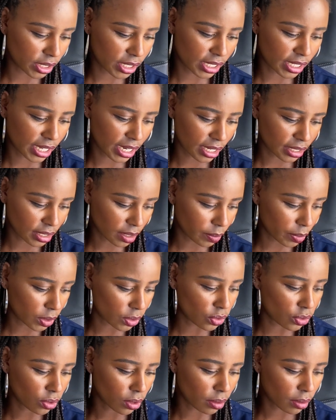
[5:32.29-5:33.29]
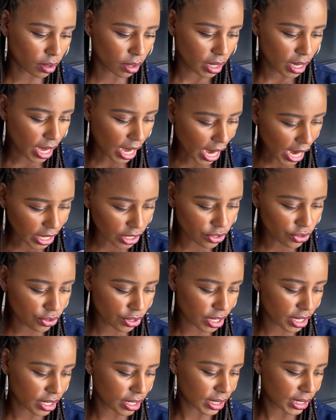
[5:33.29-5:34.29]
It asks about your
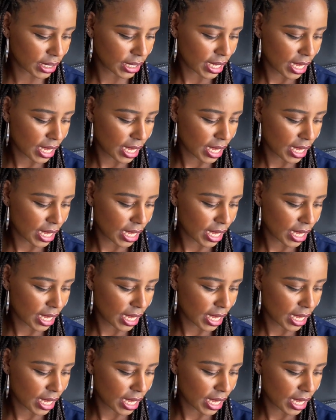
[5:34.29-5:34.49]
address